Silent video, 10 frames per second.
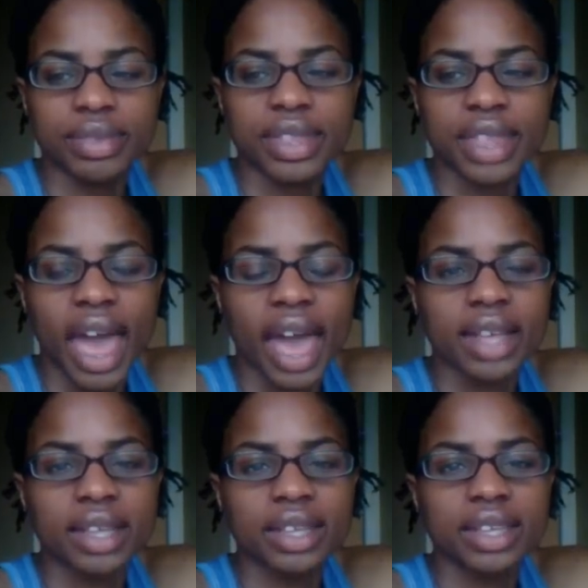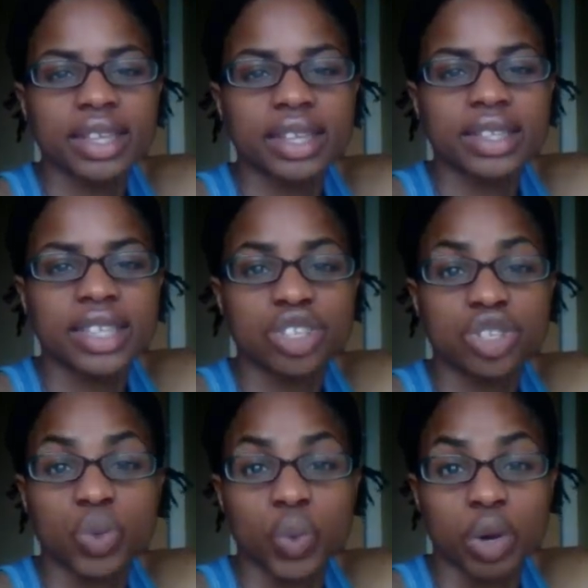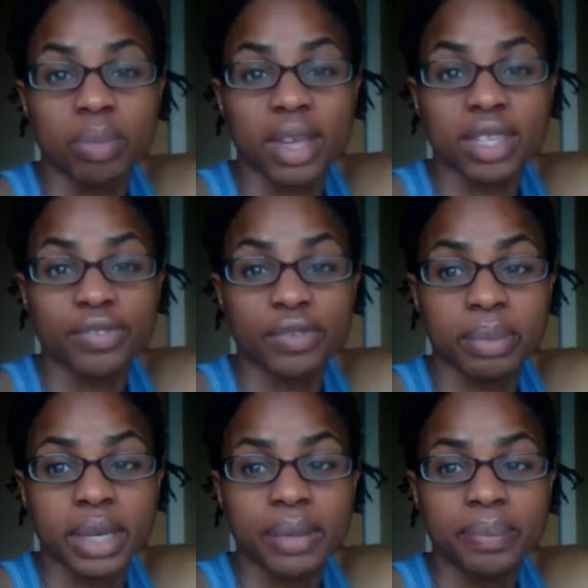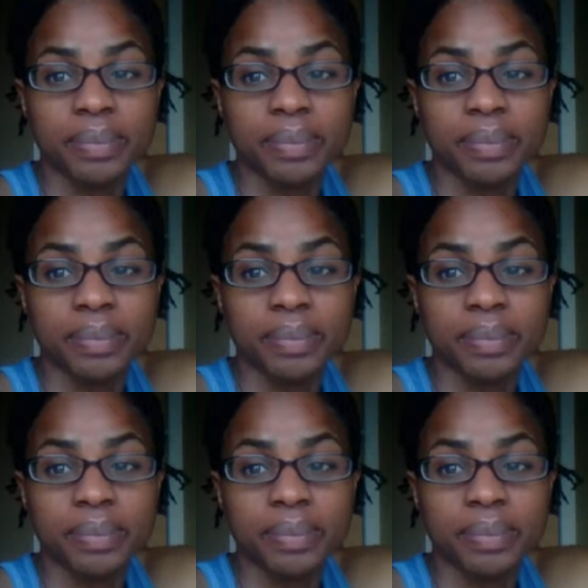that tends to work best for me.